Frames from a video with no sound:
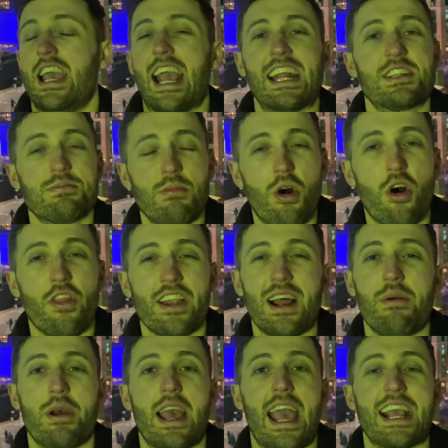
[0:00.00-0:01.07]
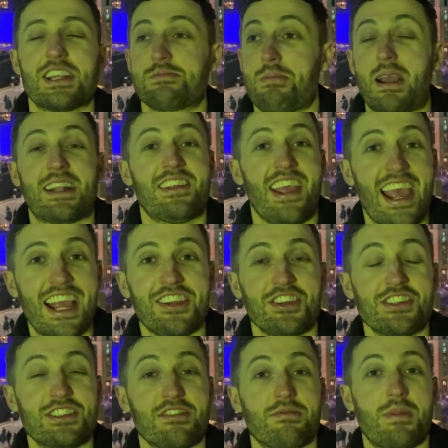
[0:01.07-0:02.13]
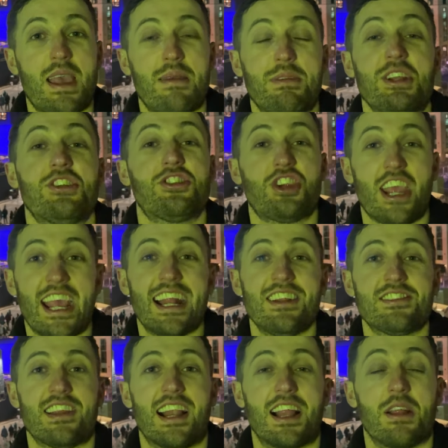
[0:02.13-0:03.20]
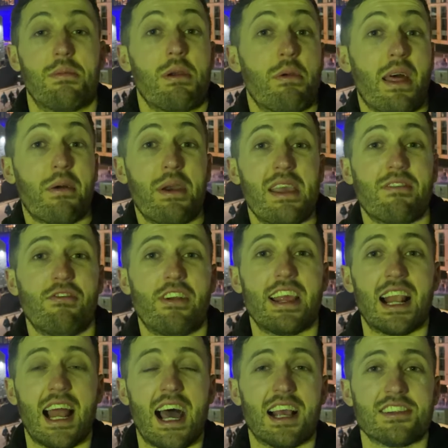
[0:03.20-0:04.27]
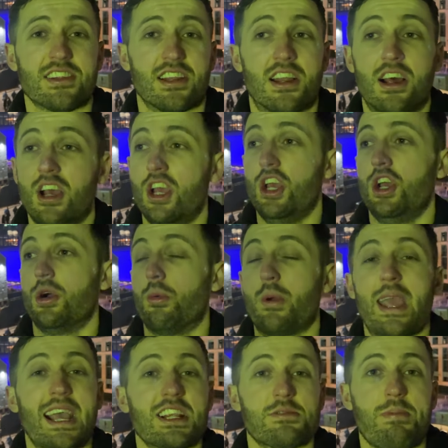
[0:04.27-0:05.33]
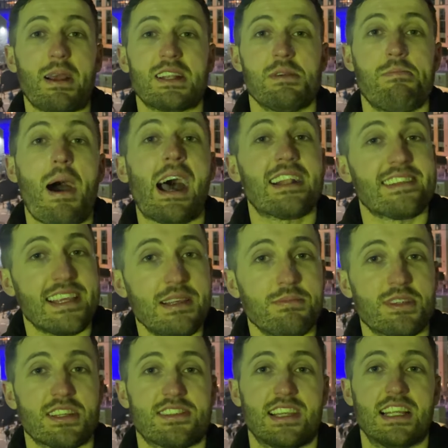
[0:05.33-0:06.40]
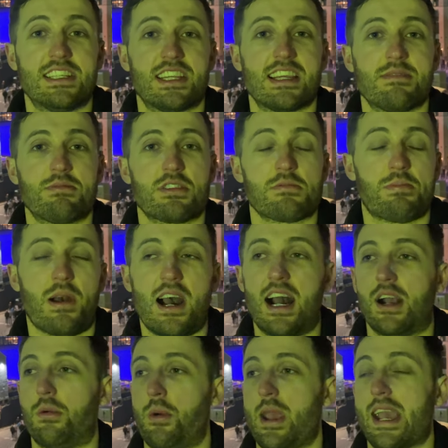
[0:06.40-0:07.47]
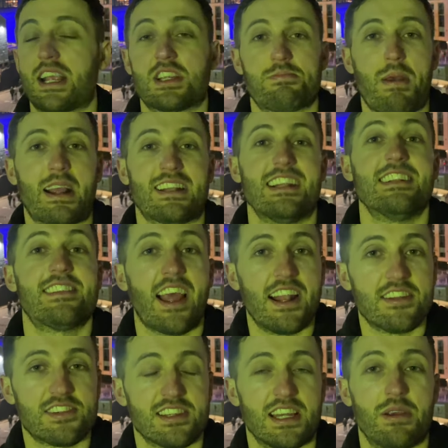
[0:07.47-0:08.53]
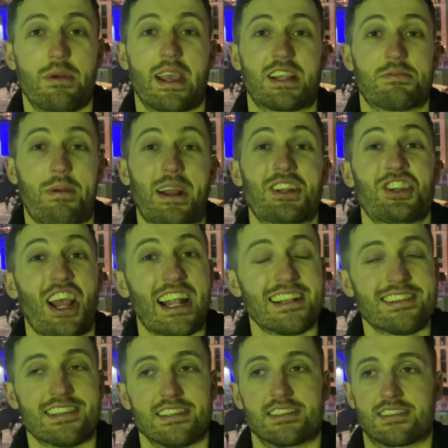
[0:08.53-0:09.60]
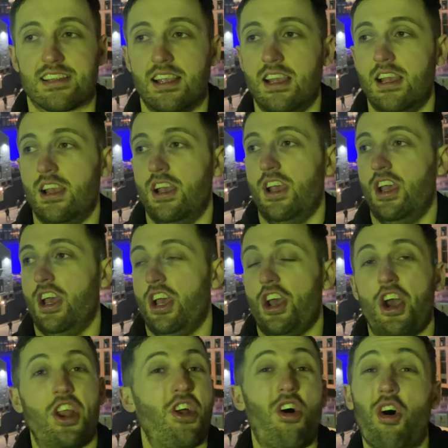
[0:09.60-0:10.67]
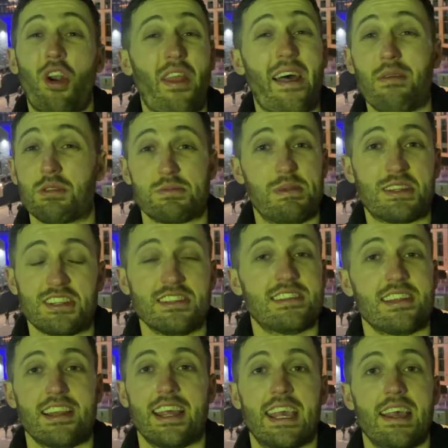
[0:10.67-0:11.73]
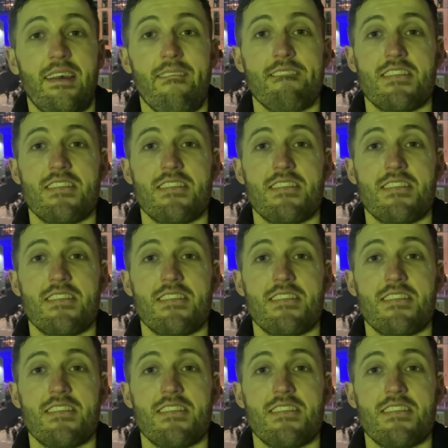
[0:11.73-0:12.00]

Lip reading: it's more that our expectations have maybe changed a little bit without even realising. We expect to batter teams at St. James's Park. We expect intensity. We expect chances. And all of that was missing today.